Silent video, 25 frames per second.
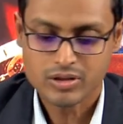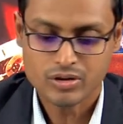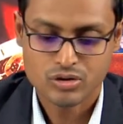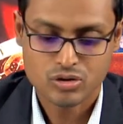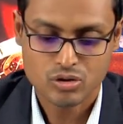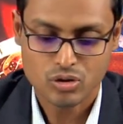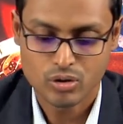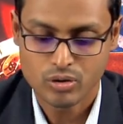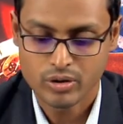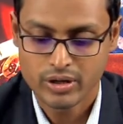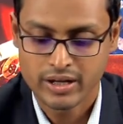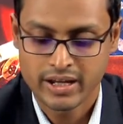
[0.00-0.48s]

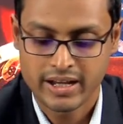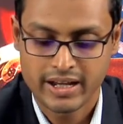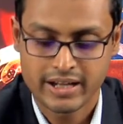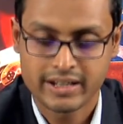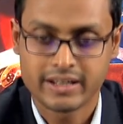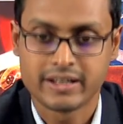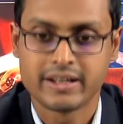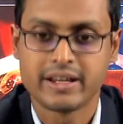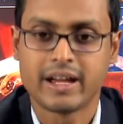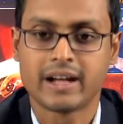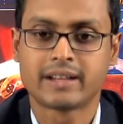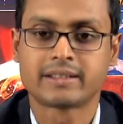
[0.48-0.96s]
So,
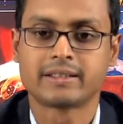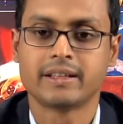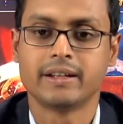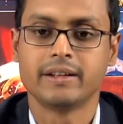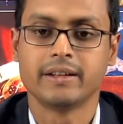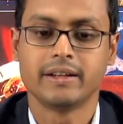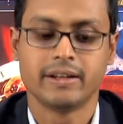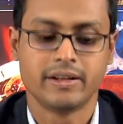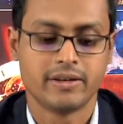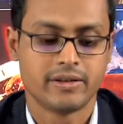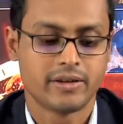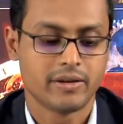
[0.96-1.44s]
Heck
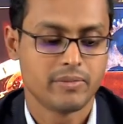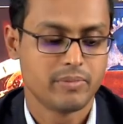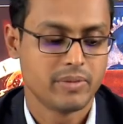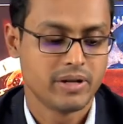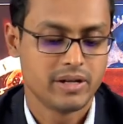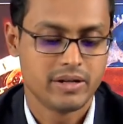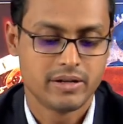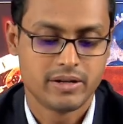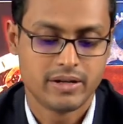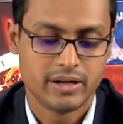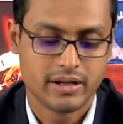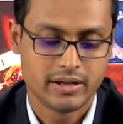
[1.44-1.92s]
reaction
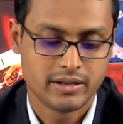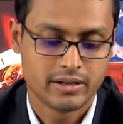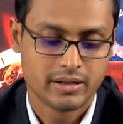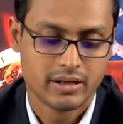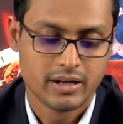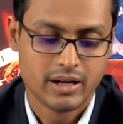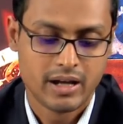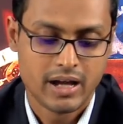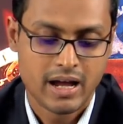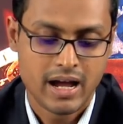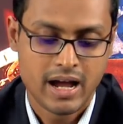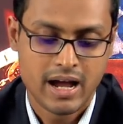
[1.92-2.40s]

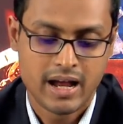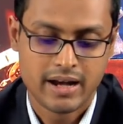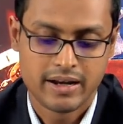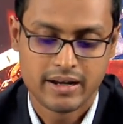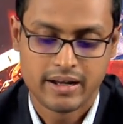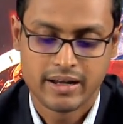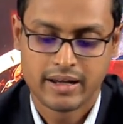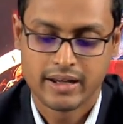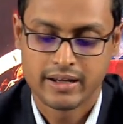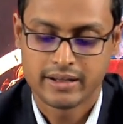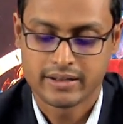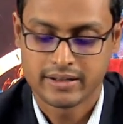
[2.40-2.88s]
intermediate
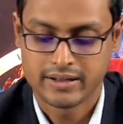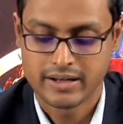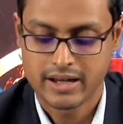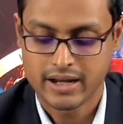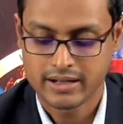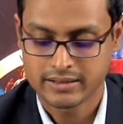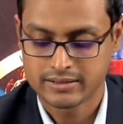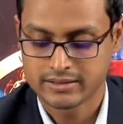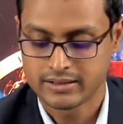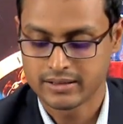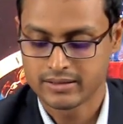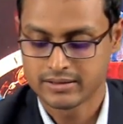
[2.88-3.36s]
and Heck
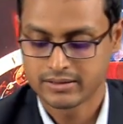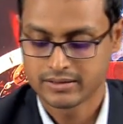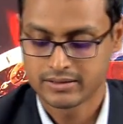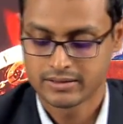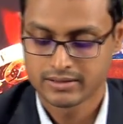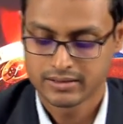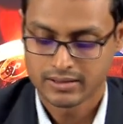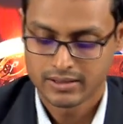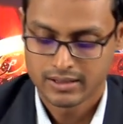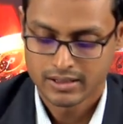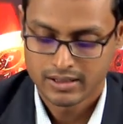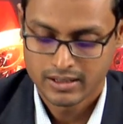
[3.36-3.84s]

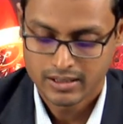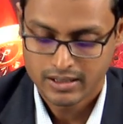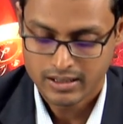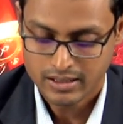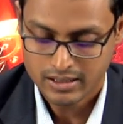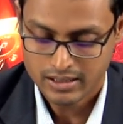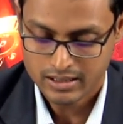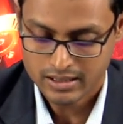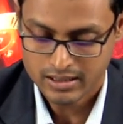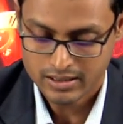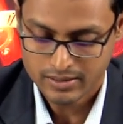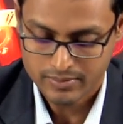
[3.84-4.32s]
reactions,
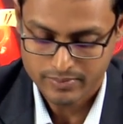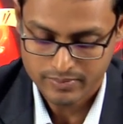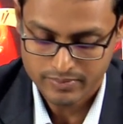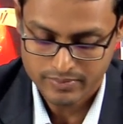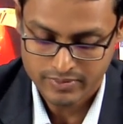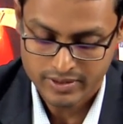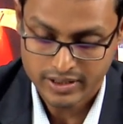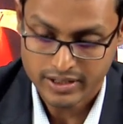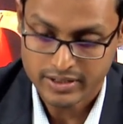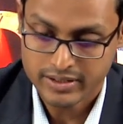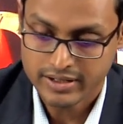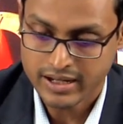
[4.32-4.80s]

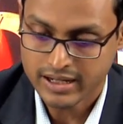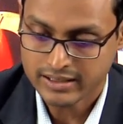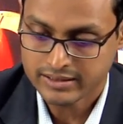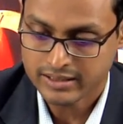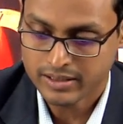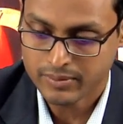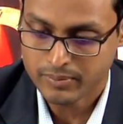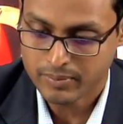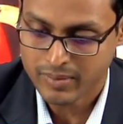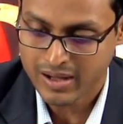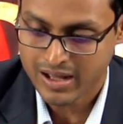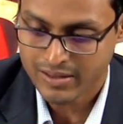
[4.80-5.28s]
the
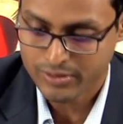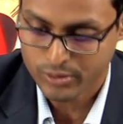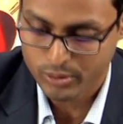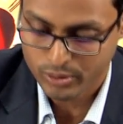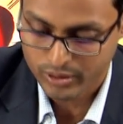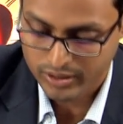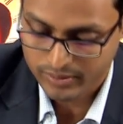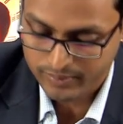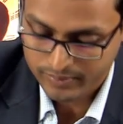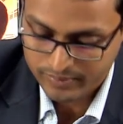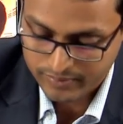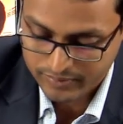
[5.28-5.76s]
reaction
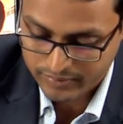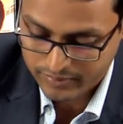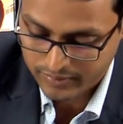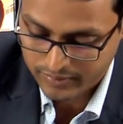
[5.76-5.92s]
pathway.